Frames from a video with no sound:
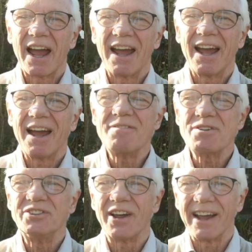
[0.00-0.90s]

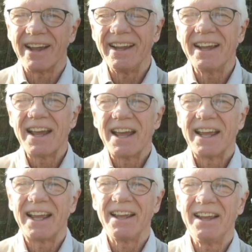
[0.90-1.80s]
Every day
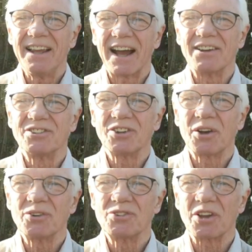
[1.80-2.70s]
he
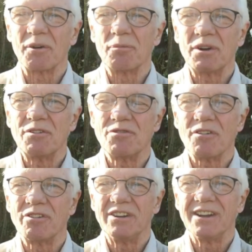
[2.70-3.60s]
shows a brief
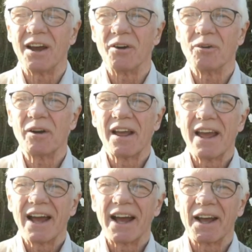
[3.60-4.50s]
video
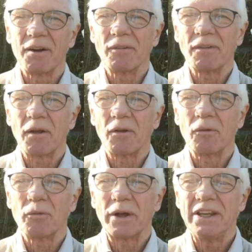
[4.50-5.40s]

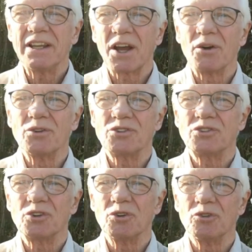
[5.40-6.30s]
when he
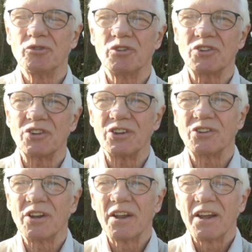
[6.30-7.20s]
goes to
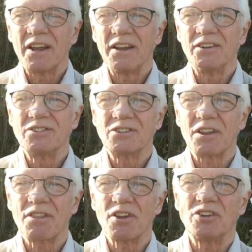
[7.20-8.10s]
visit his
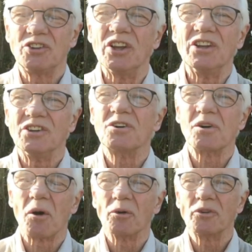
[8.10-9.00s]

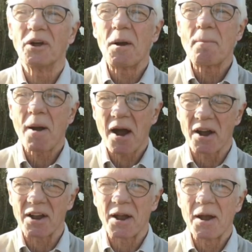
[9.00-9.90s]
13-year-old
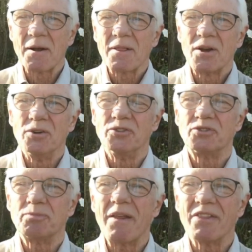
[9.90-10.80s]
pug,
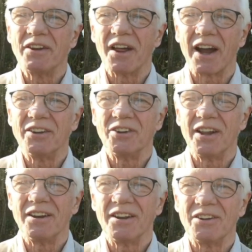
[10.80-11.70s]
who's spent the night
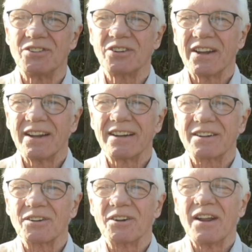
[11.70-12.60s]
in his
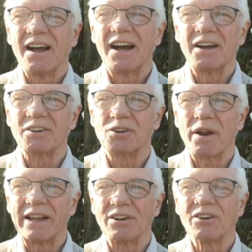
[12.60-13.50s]
little
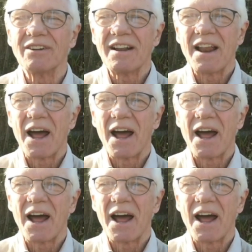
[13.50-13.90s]
cradle